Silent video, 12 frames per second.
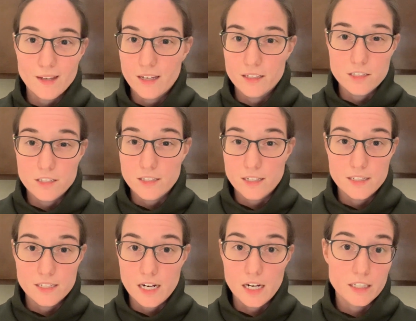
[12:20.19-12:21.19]

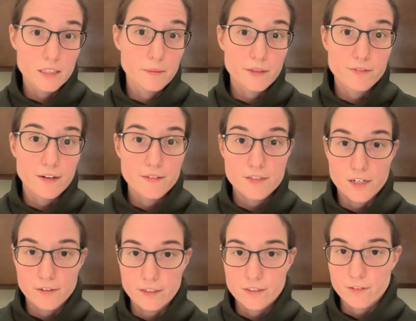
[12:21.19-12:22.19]
it's not going to be a
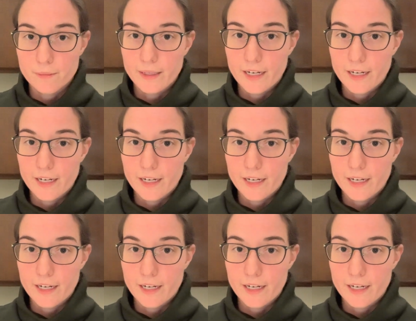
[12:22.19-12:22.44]
5-star read for me.